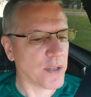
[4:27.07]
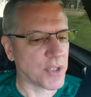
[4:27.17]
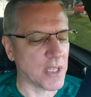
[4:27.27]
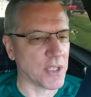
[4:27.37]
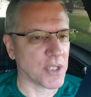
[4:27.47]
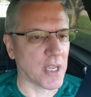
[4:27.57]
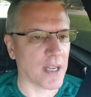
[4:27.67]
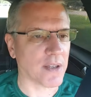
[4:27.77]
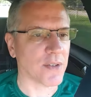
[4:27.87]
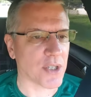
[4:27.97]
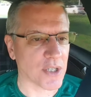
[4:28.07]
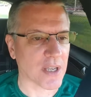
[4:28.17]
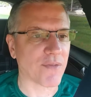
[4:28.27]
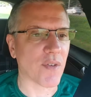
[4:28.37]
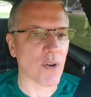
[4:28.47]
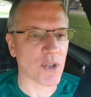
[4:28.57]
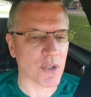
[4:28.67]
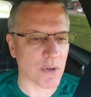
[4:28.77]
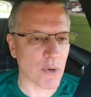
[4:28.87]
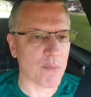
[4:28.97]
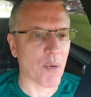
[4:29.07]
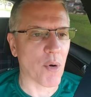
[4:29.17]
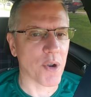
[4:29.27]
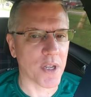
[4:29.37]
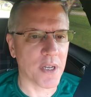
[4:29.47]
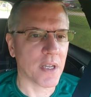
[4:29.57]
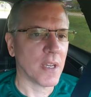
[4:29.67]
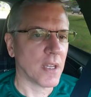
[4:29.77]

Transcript: since I first reported